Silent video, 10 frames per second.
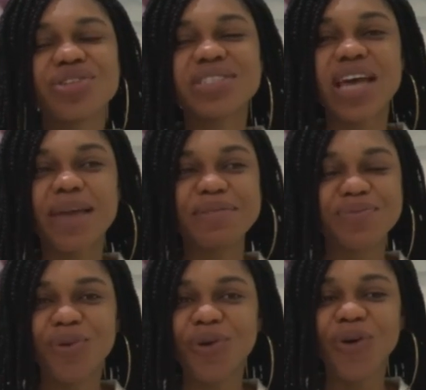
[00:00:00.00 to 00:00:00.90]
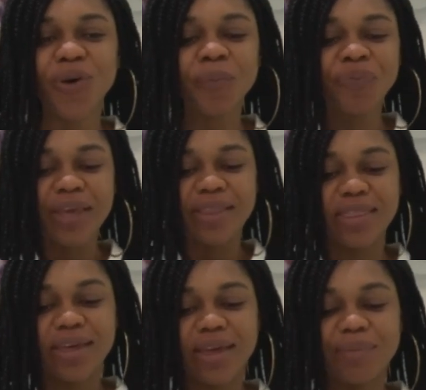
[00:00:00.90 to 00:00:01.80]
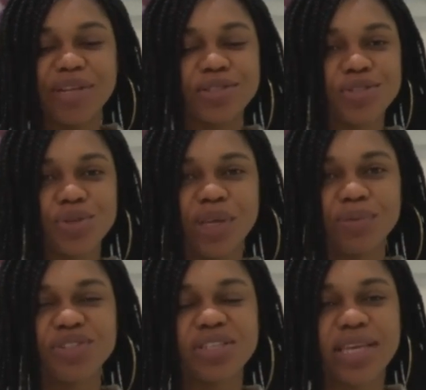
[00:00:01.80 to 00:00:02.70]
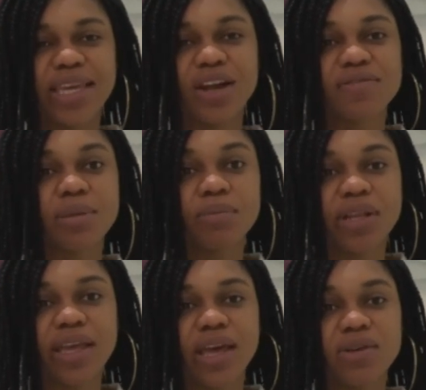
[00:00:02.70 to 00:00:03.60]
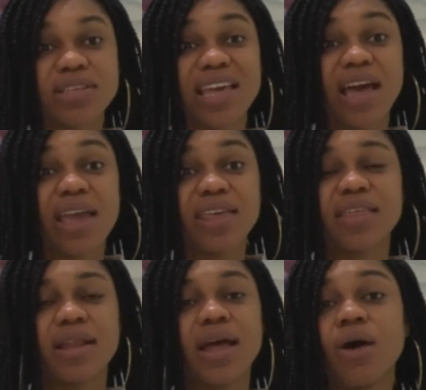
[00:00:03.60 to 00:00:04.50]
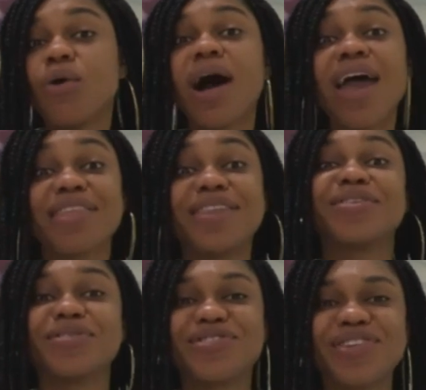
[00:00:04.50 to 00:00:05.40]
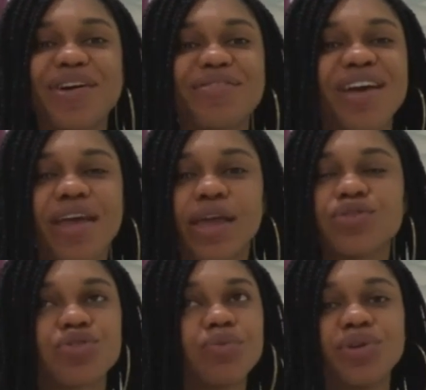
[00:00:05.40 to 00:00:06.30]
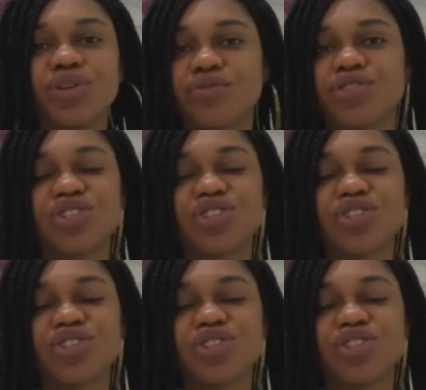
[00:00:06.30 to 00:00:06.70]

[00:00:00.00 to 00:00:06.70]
times more the ability to be able to take care of somebody else, either or either than yourself, is so beautiful.